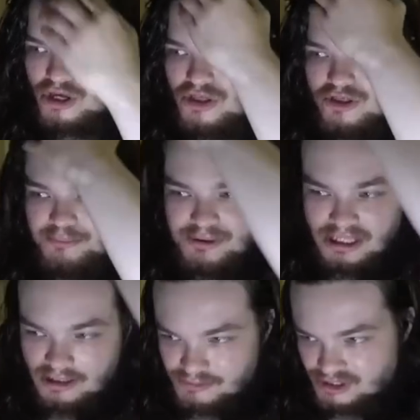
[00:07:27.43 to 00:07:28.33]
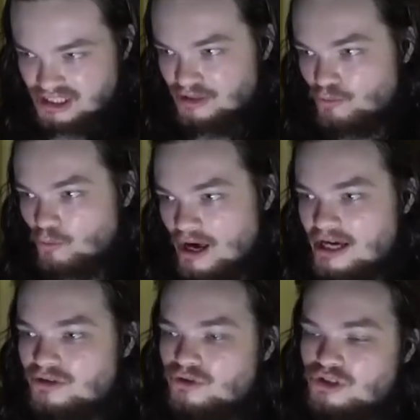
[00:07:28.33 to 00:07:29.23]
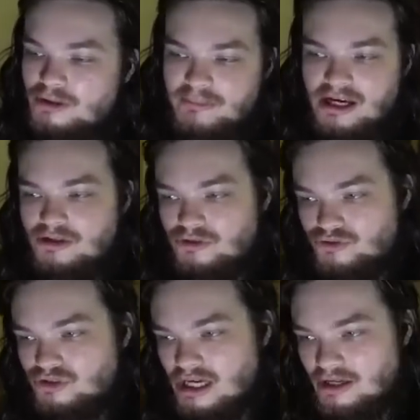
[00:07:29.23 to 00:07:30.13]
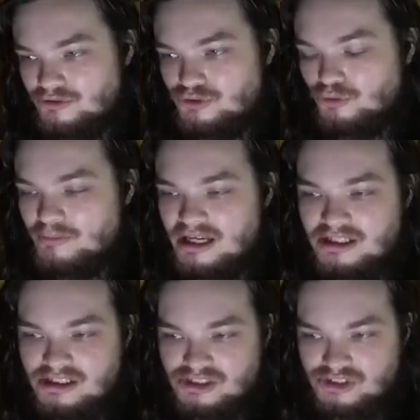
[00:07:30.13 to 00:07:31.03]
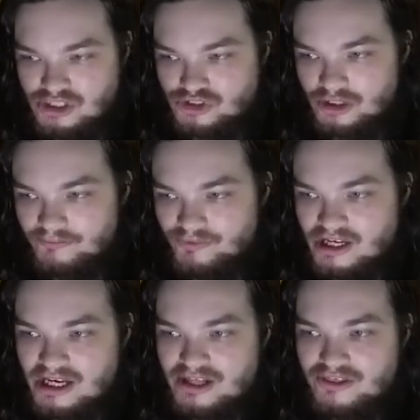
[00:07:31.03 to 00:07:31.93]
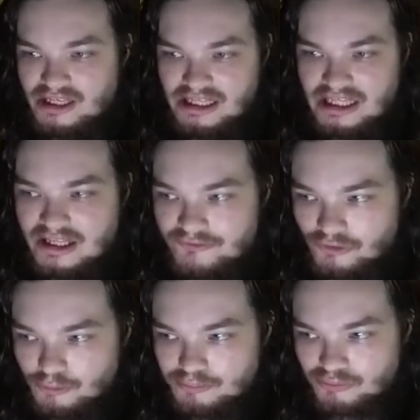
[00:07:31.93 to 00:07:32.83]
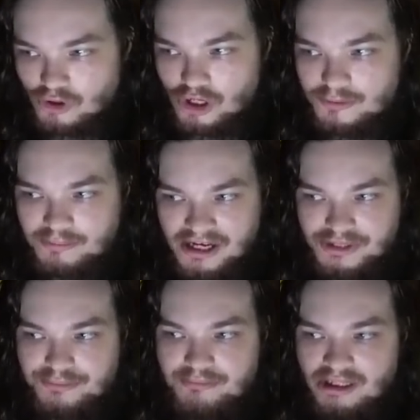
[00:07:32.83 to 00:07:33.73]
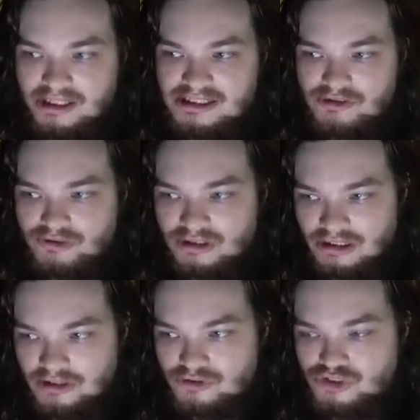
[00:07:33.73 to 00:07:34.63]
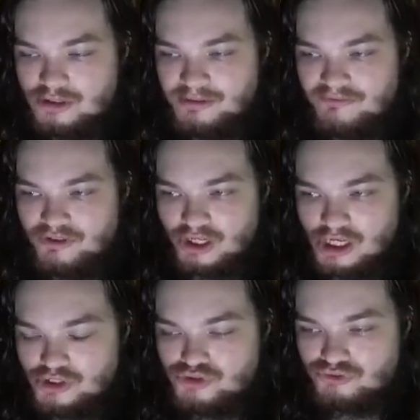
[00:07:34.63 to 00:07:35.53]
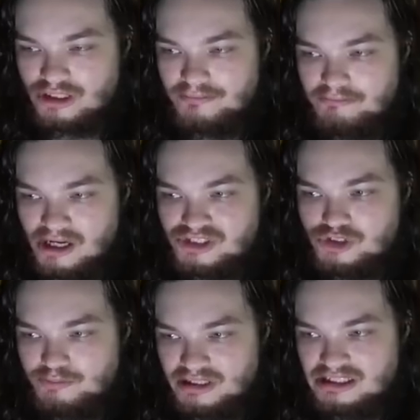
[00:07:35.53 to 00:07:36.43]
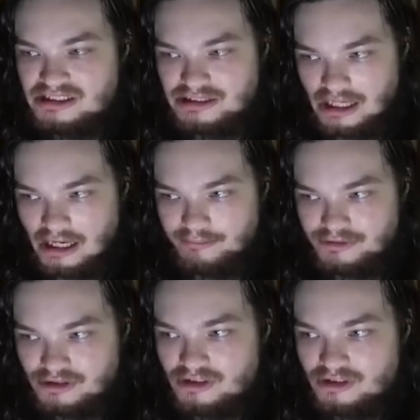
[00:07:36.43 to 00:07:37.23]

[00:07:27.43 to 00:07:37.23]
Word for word: The P M C Wagner Commanders Council made a decision. The evil brought by the military leadership of the country must be stopped.